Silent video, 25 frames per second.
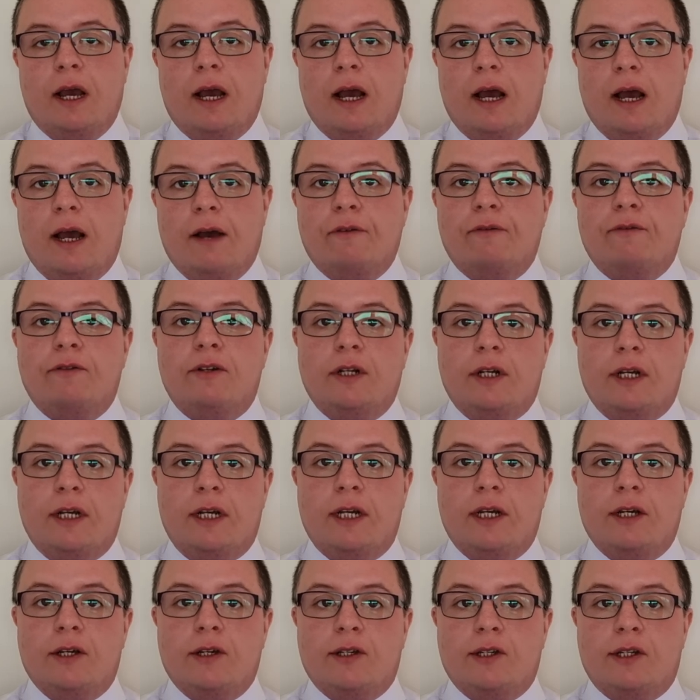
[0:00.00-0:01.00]
after
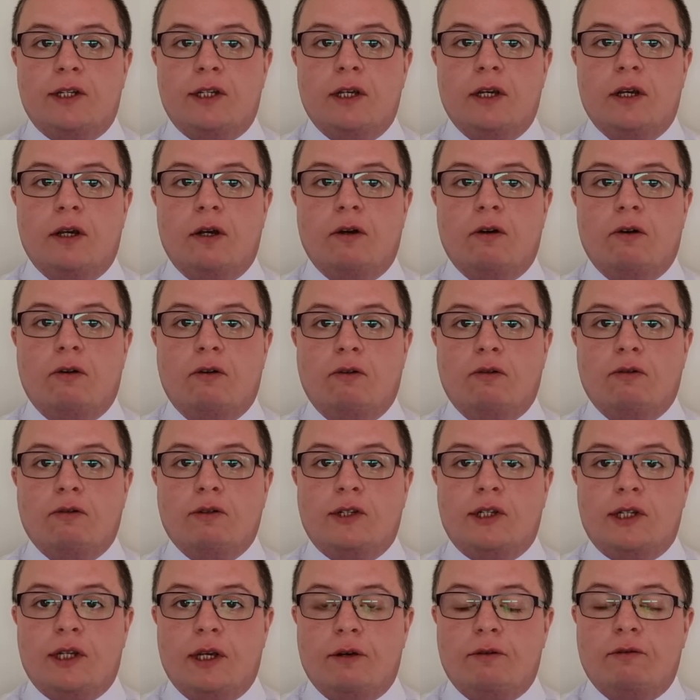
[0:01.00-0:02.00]
he has
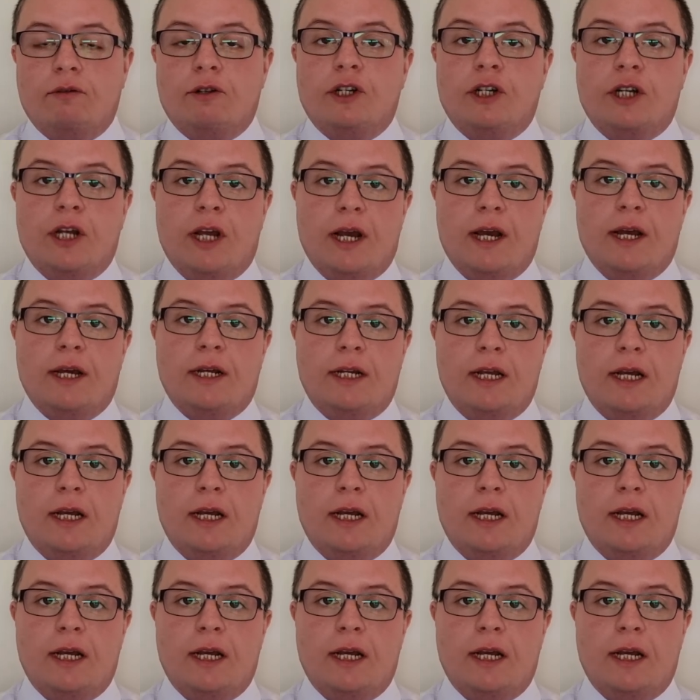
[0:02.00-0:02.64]
also shared